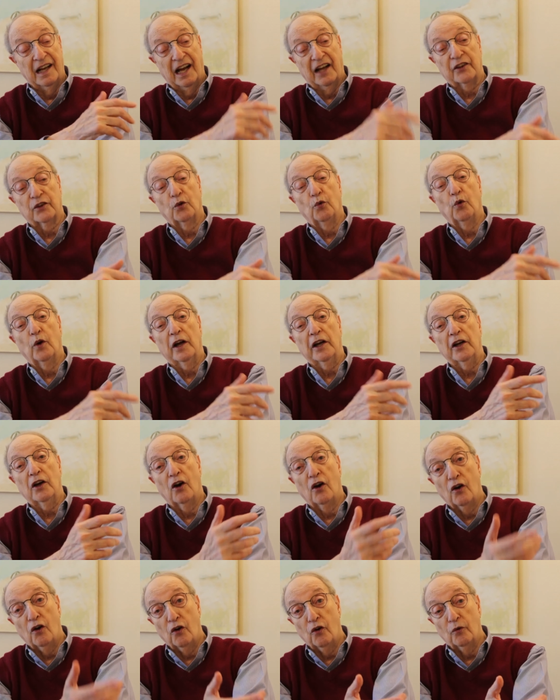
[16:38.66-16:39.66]
on the way
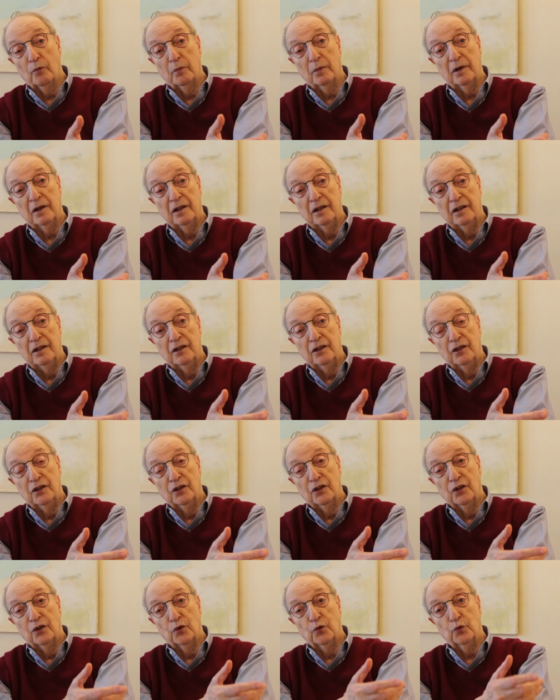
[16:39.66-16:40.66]
home,
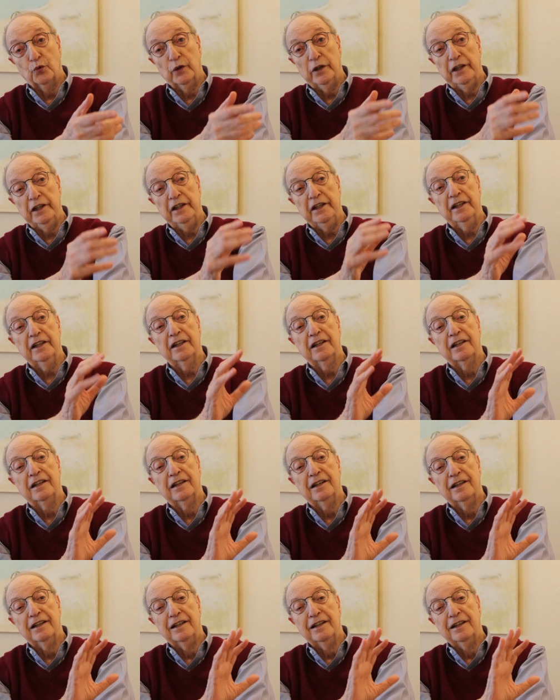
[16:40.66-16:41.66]
we
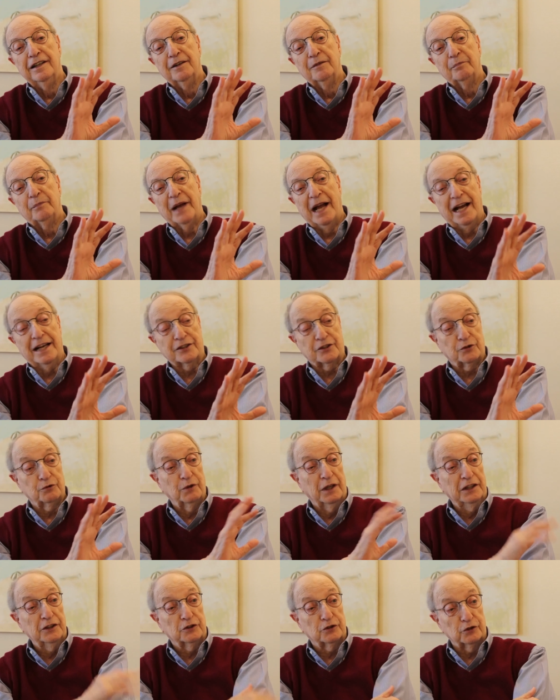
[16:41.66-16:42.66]
passed
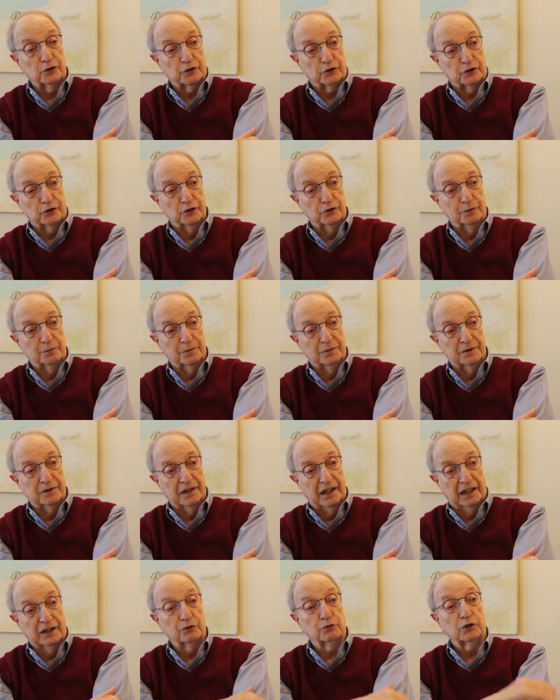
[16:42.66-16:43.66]
Rachel's tomb,
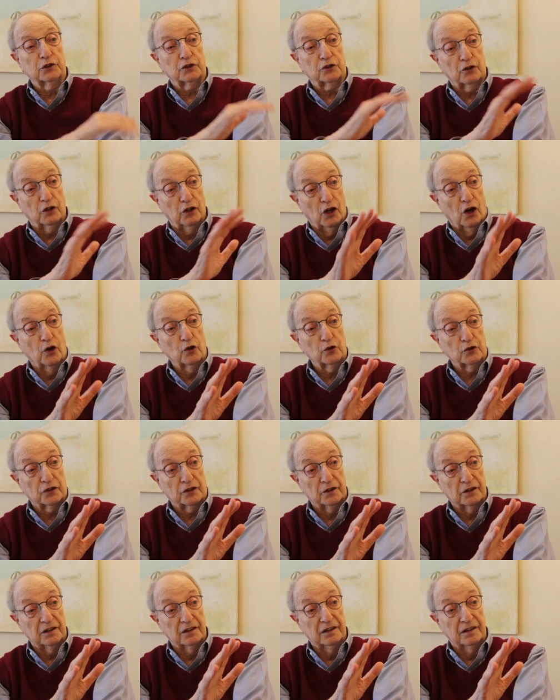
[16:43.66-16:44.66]
and it was
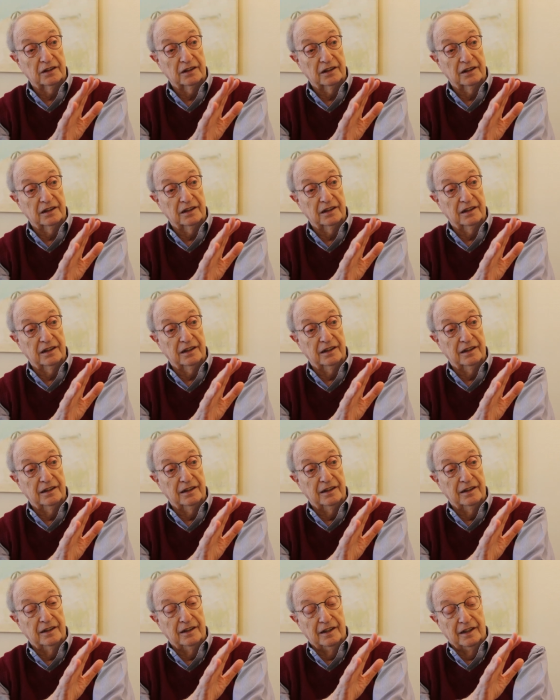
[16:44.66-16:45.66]
closed.
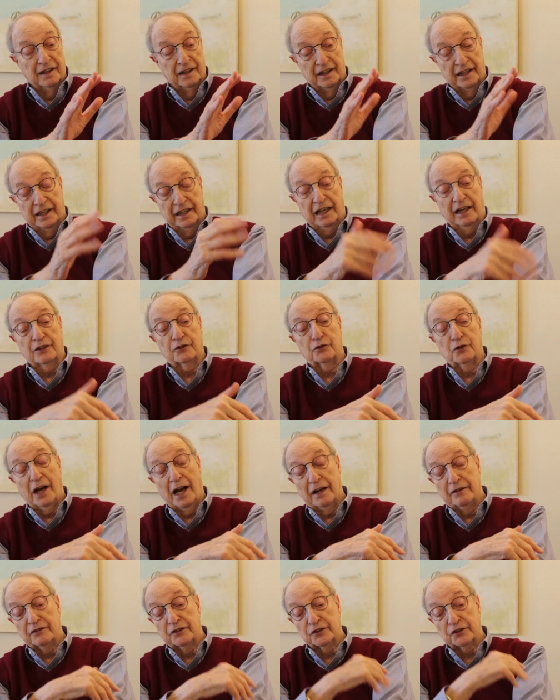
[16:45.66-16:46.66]
And our
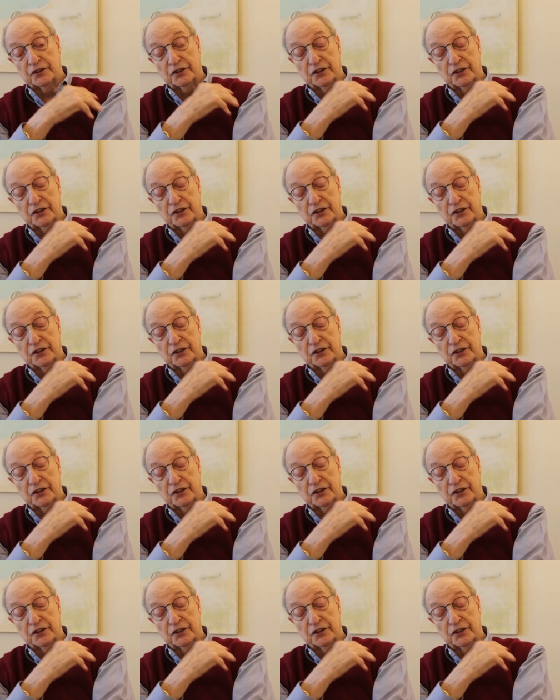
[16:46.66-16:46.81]
driver